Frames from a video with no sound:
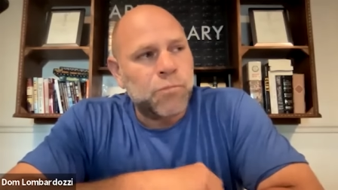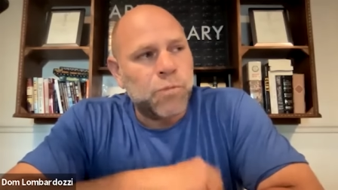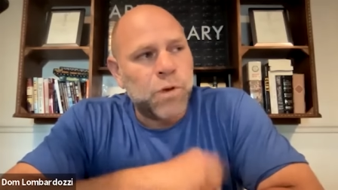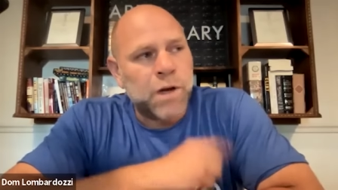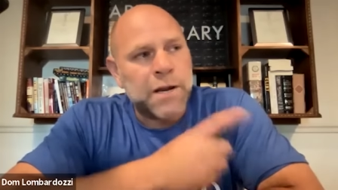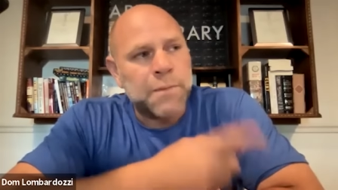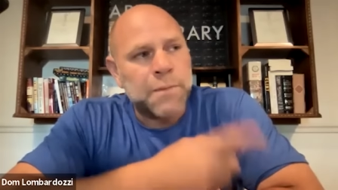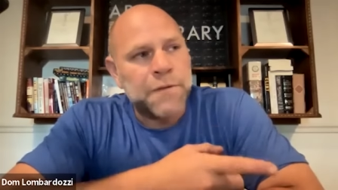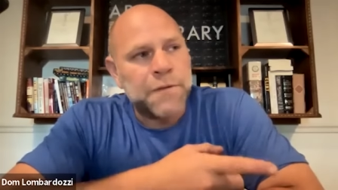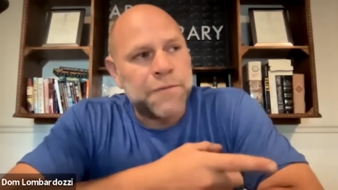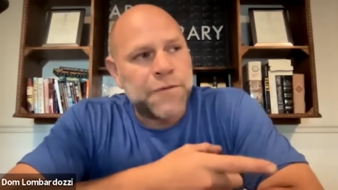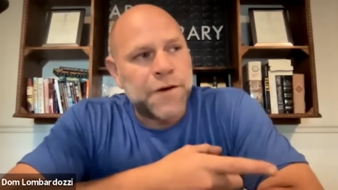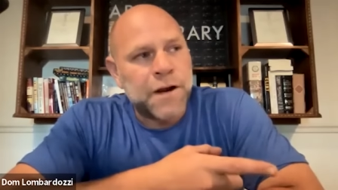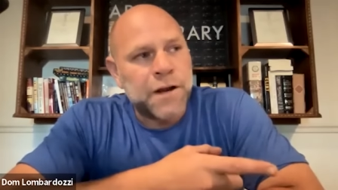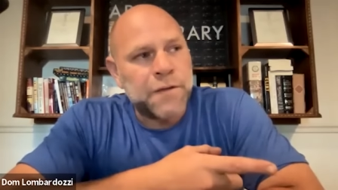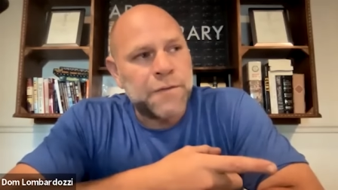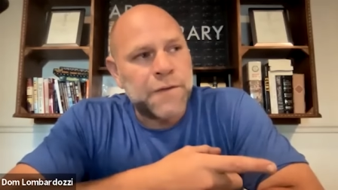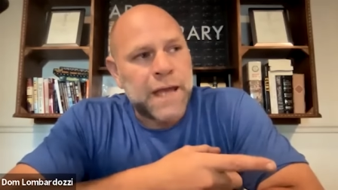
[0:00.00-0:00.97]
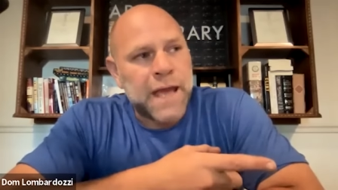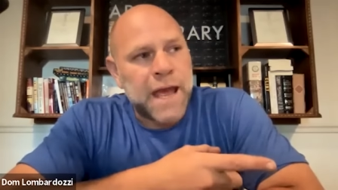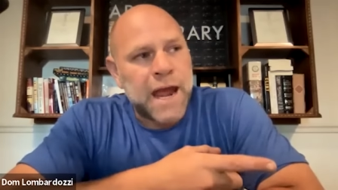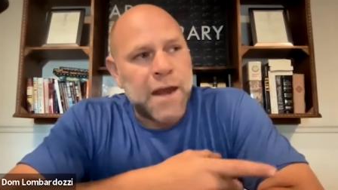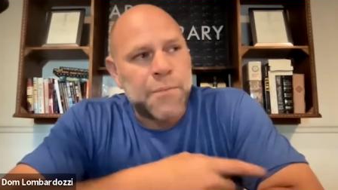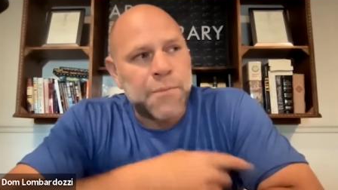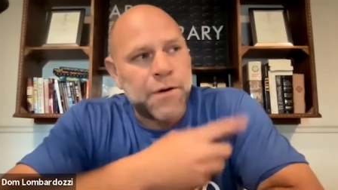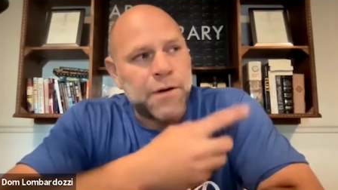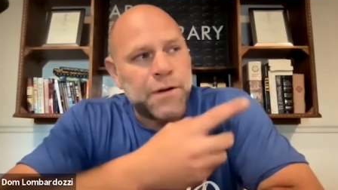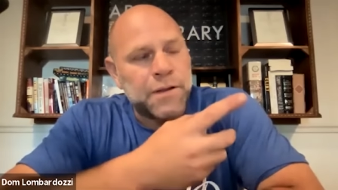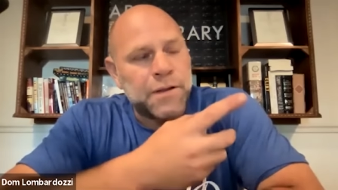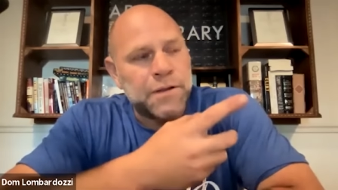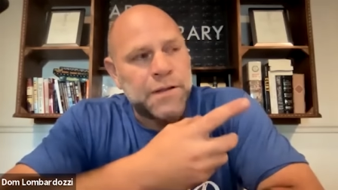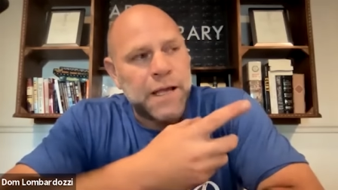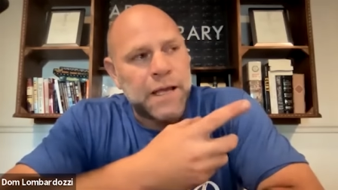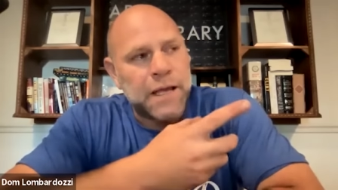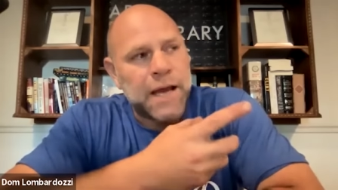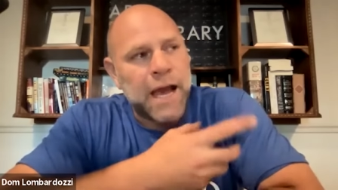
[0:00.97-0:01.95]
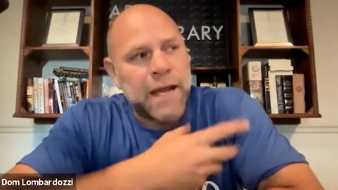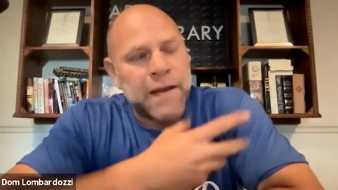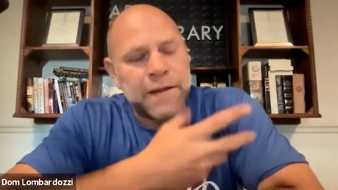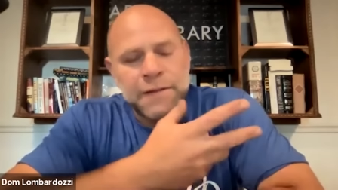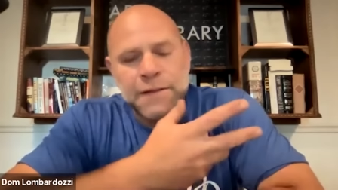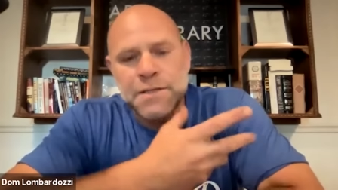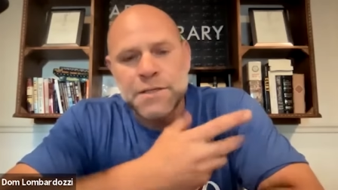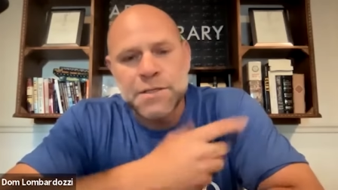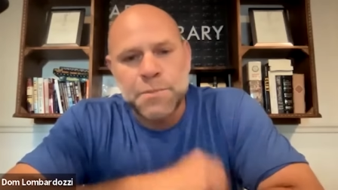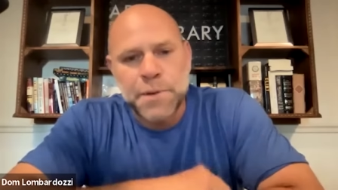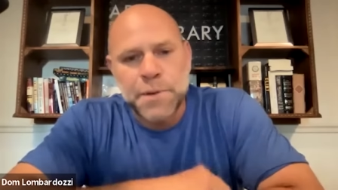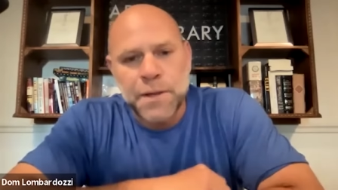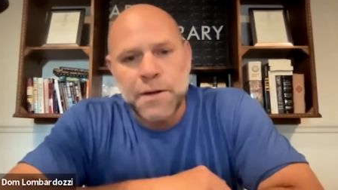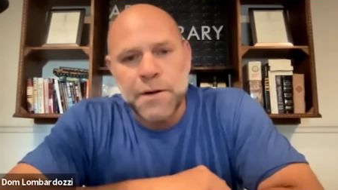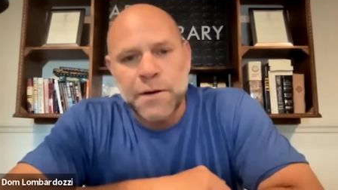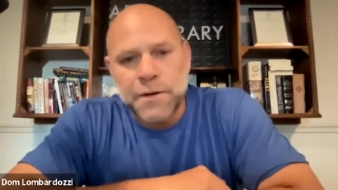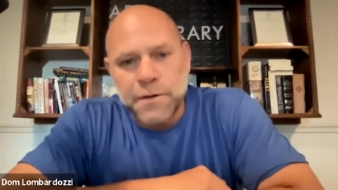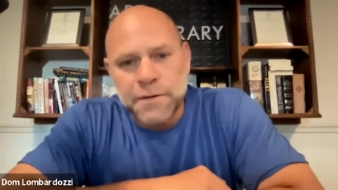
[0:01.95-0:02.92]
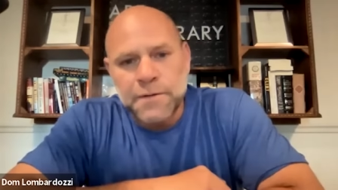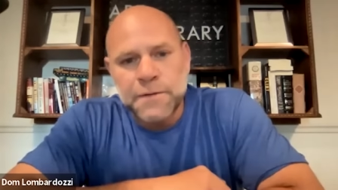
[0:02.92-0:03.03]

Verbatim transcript: when I'm in front of the camera, they kind of disappear.